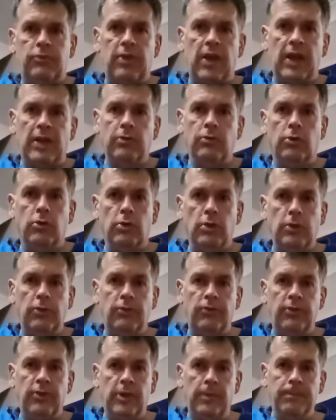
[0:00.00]
tighten or
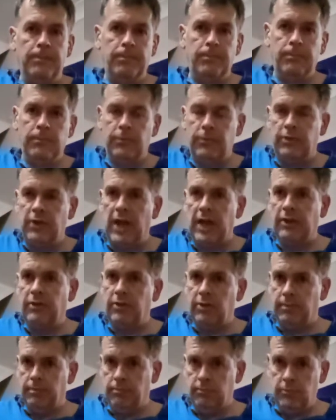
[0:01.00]
loosen them.
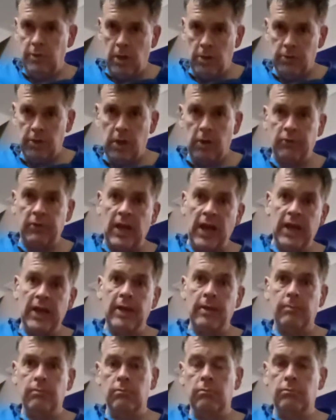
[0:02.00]
Tighter, note goes
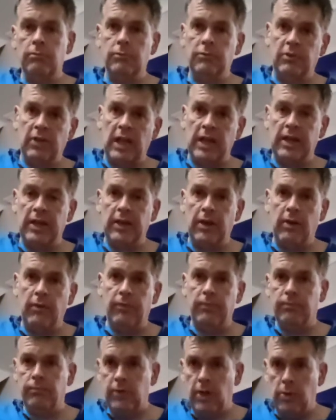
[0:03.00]
higher, slack it off,
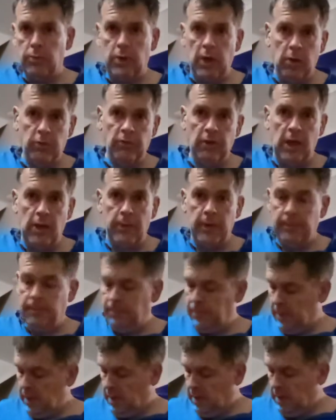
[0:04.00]
note goes lower.
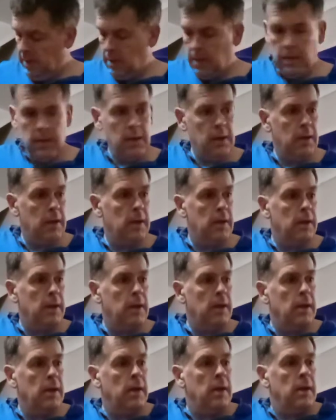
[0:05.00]

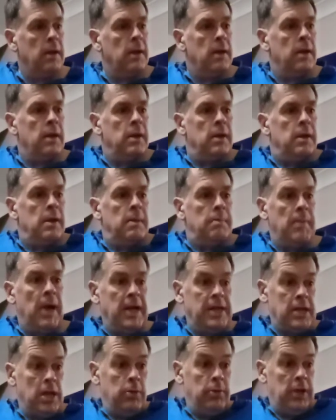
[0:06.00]
My
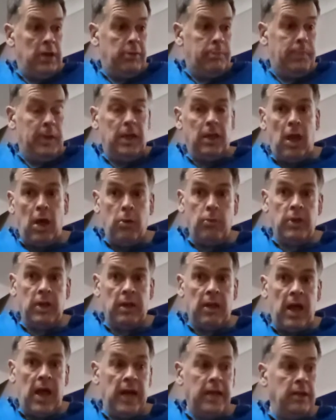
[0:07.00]
note is below the
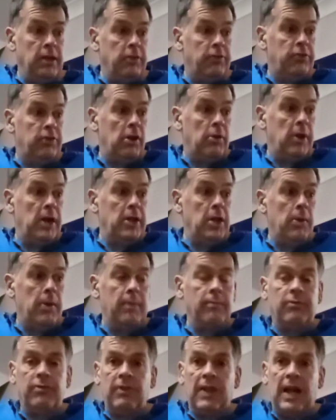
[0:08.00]
line, so I know
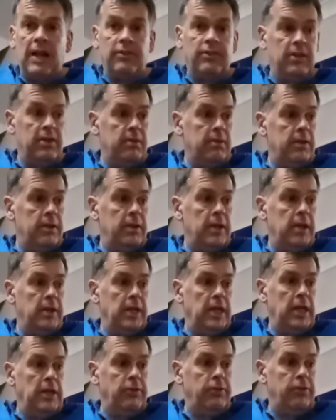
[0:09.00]
I'm flat and I
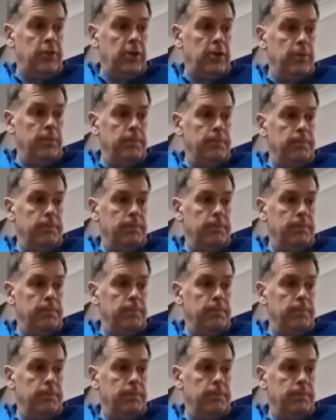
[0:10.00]
need to